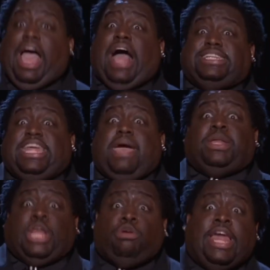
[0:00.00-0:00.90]
God
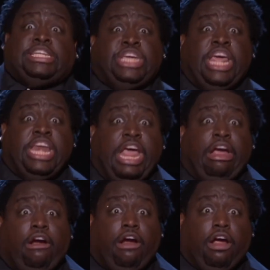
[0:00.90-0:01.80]
damn it, who let you in
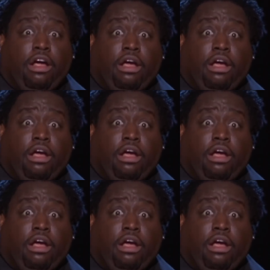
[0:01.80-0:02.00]
here?